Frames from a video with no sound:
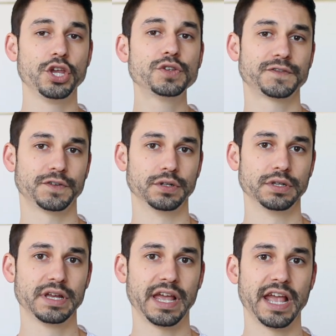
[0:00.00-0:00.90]

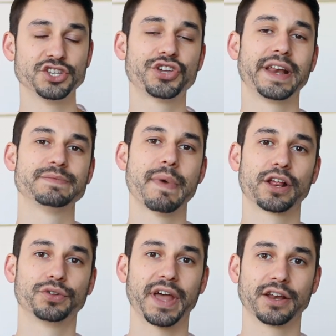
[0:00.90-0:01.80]
useful in Chinese
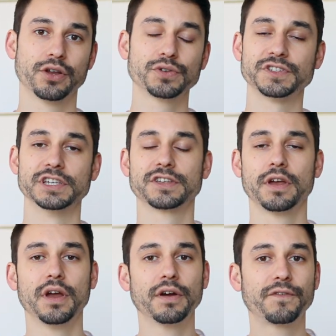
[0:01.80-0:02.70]
medical diagnosis
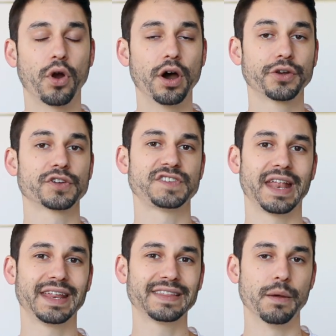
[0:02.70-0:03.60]
for
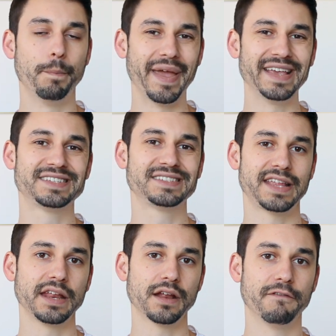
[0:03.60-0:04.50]
understanding the base
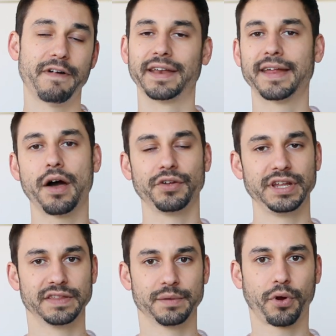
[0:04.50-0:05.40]
state of
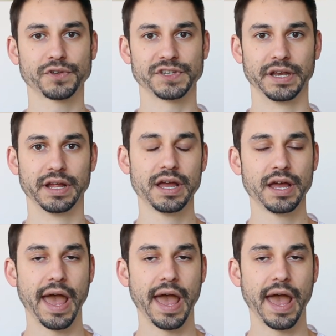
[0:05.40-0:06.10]
vitality in the person